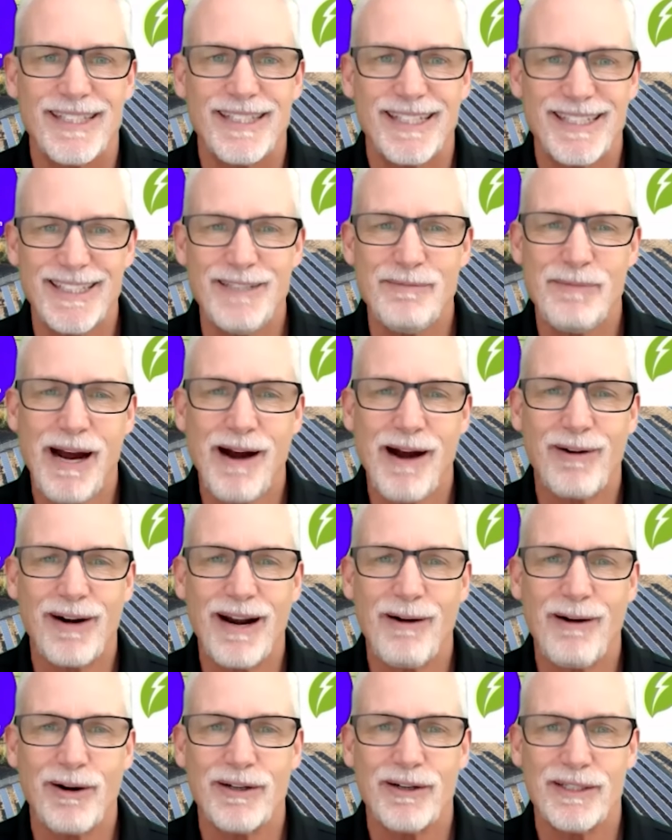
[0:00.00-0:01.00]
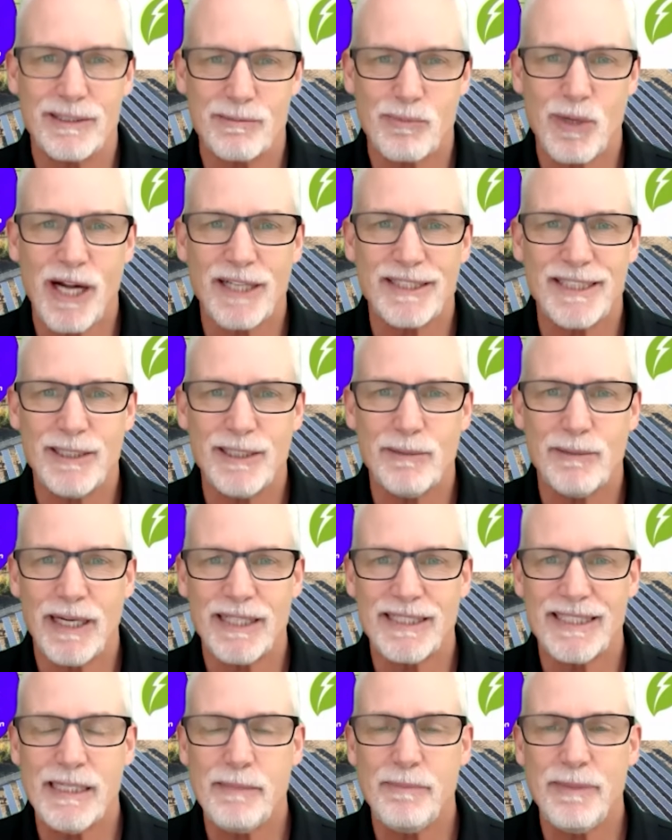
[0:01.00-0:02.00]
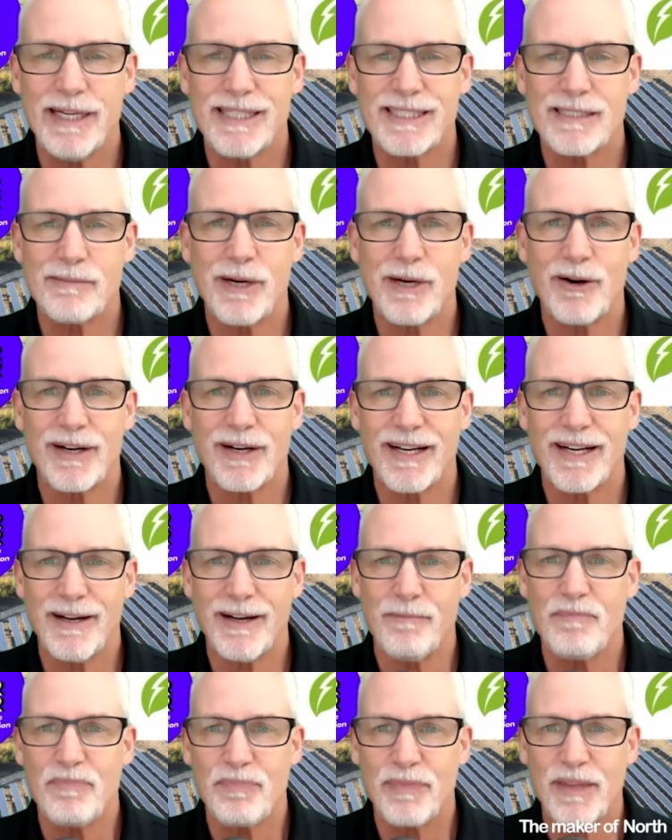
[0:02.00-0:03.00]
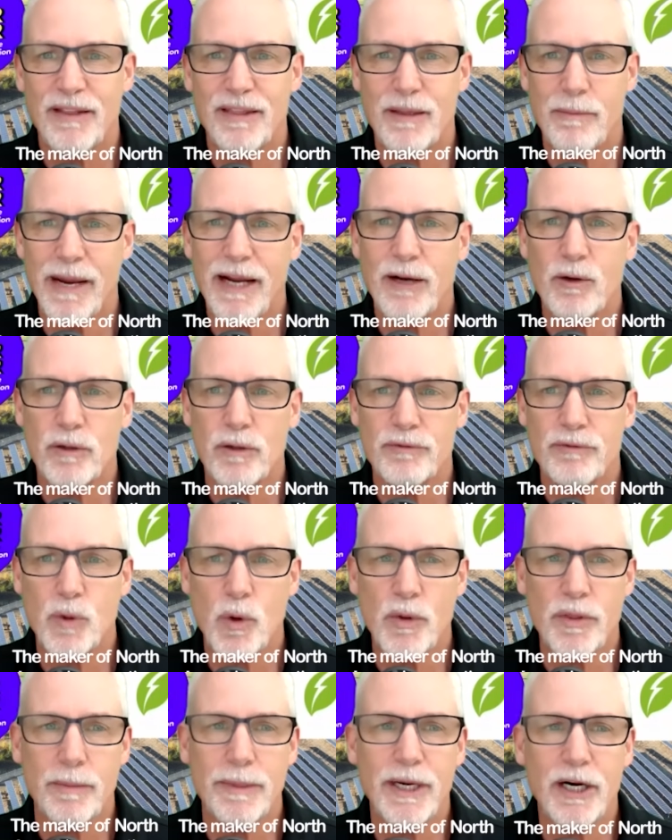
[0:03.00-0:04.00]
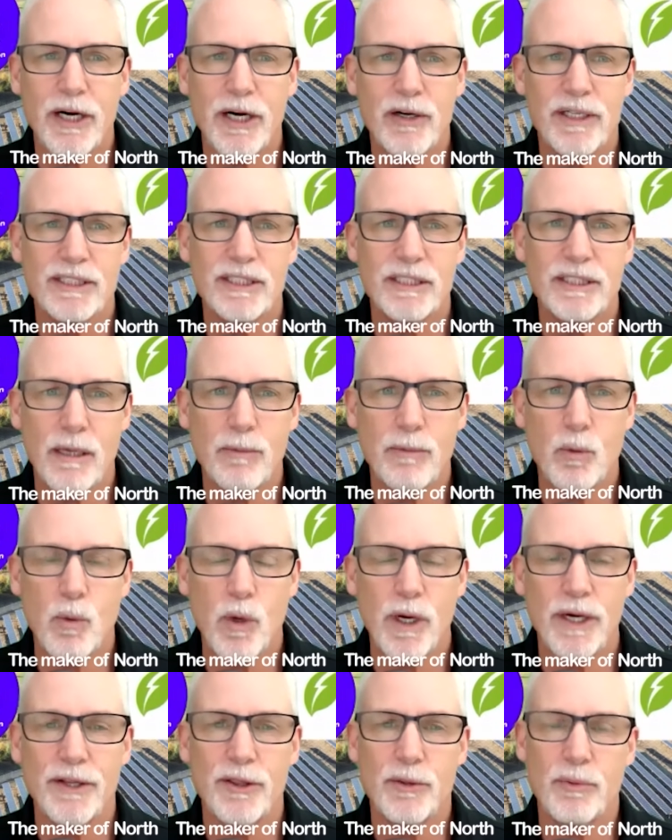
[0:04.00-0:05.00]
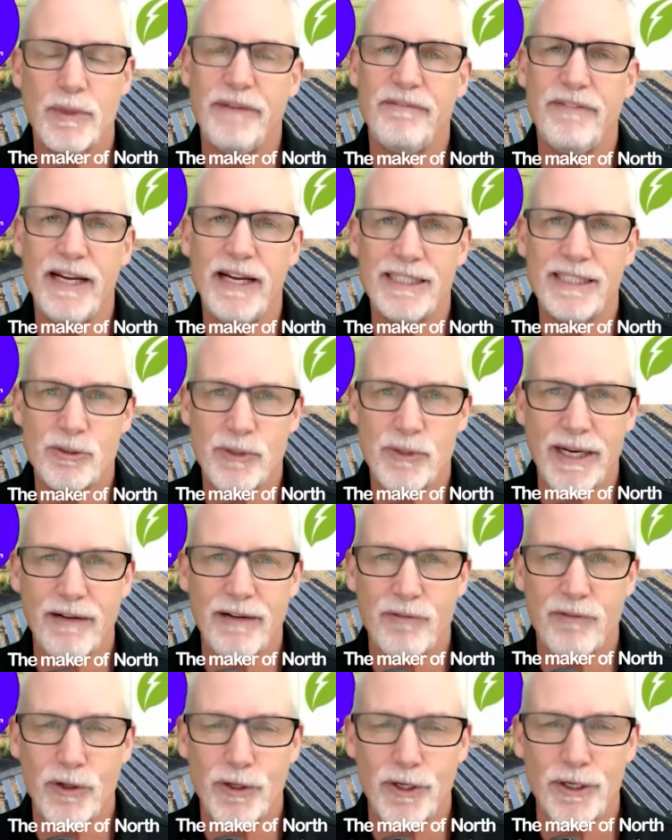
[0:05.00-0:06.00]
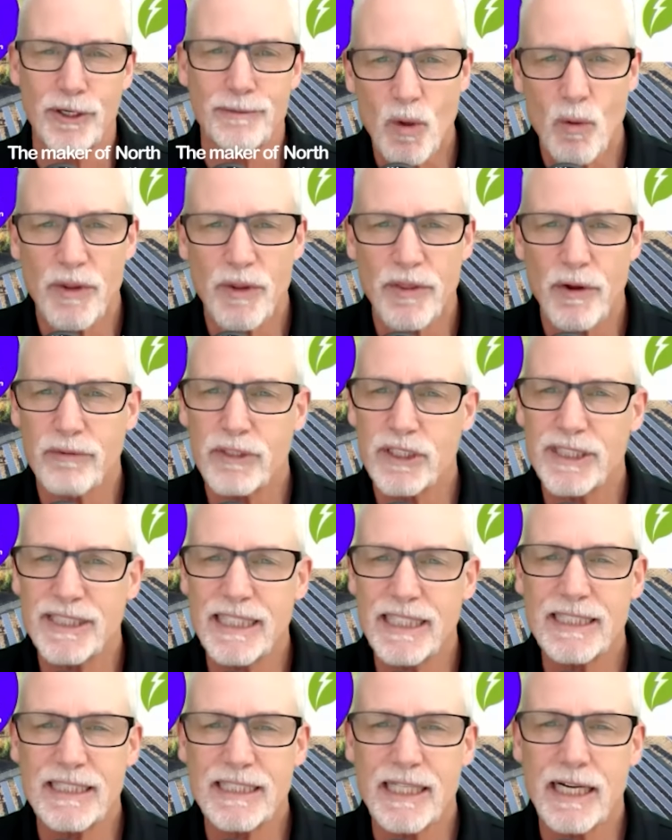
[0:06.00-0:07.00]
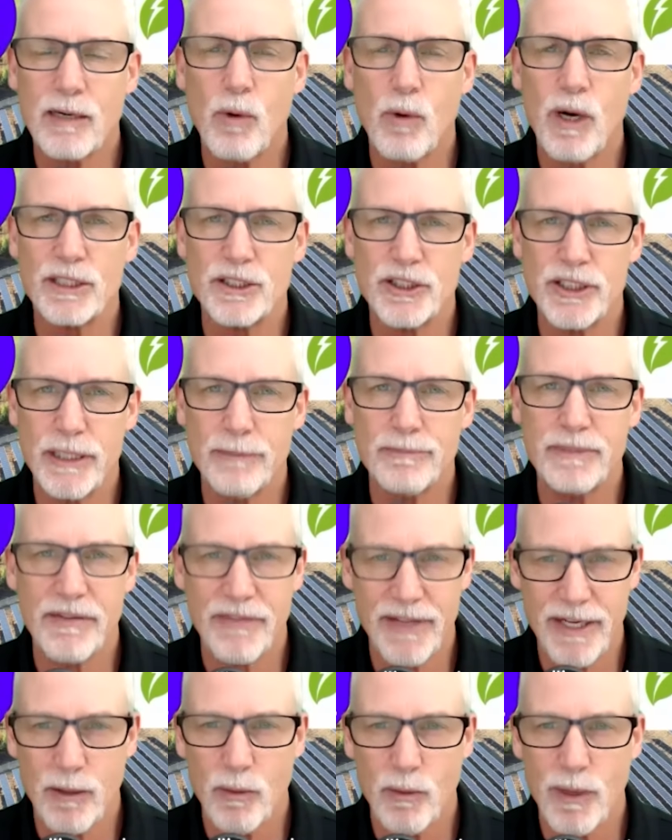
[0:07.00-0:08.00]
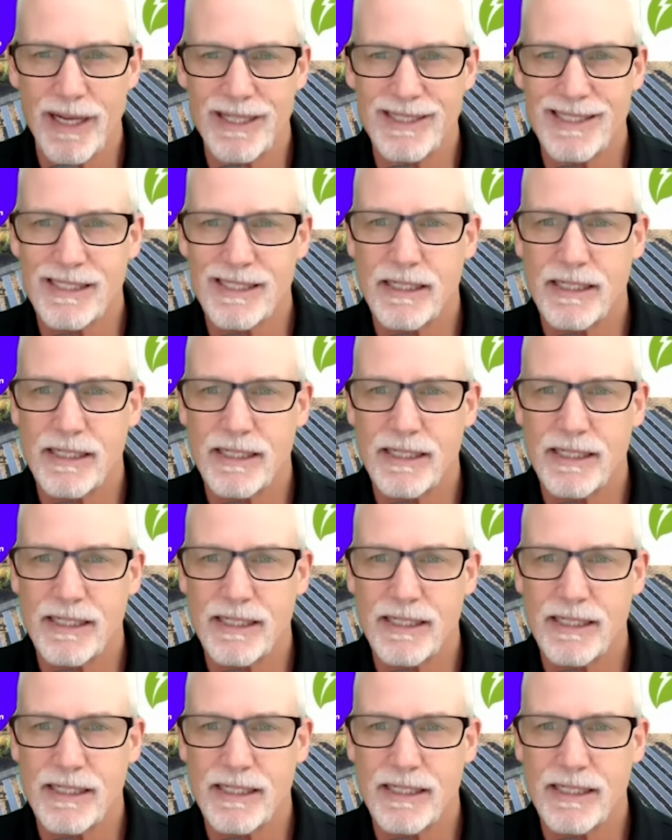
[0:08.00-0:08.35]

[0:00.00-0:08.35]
The Clean Power Hour is brought to you by CPS America, the maker of North America's #1 three-phase string inverter, with over 6 gigawatts shipped in the U.S.